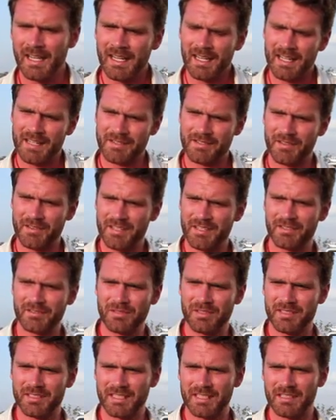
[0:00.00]
And so this sort
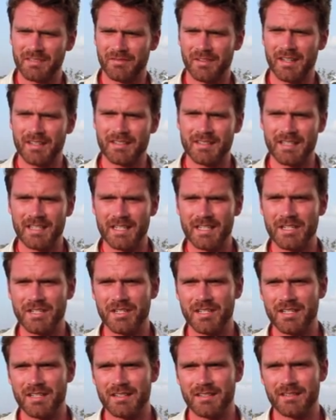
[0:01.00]
of signifies
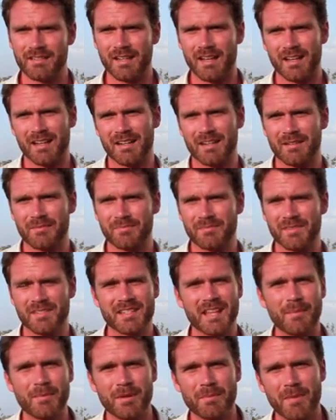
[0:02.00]
DDG's
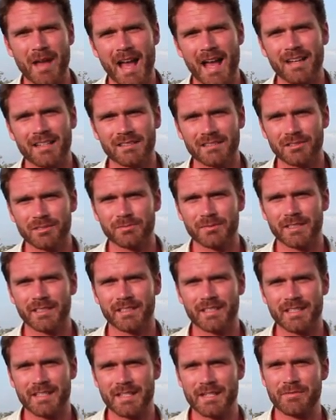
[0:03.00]
stepping back a little bit,
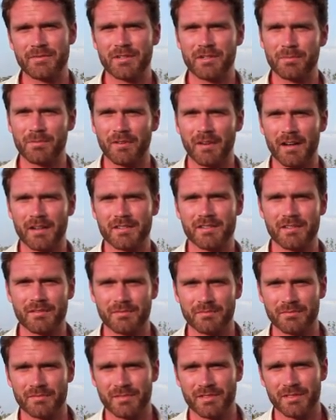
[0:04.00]
continuing to provide
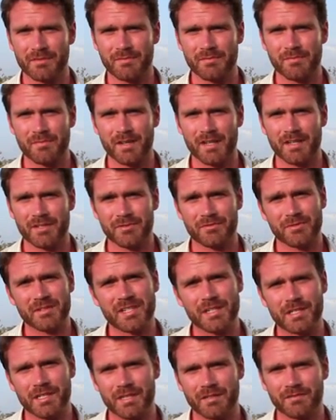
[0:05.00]
some
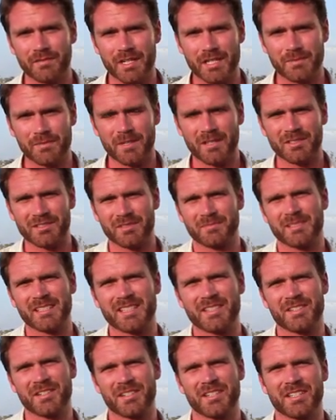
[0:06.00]
strategic advice, but
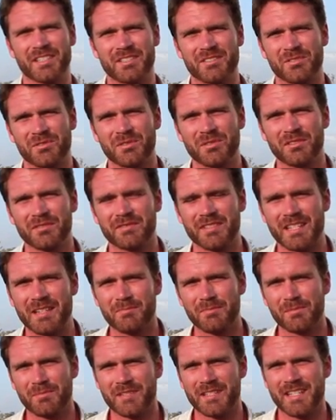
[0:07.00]
ultimately turning control of the
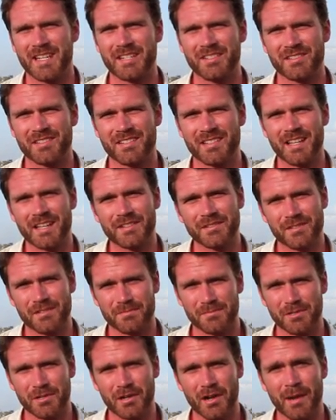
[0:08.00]
implementation stage of the
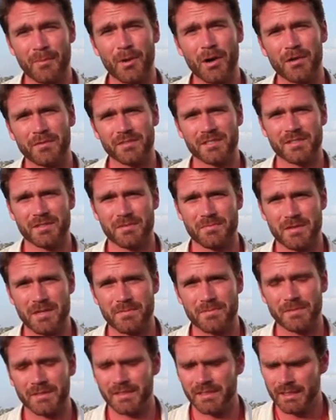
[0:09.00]
program over to the
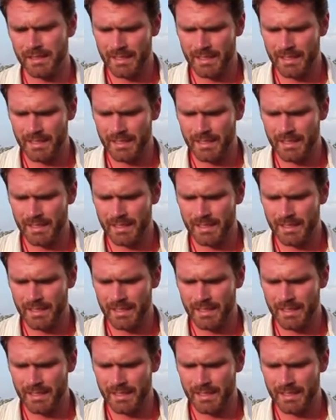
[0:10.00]
people.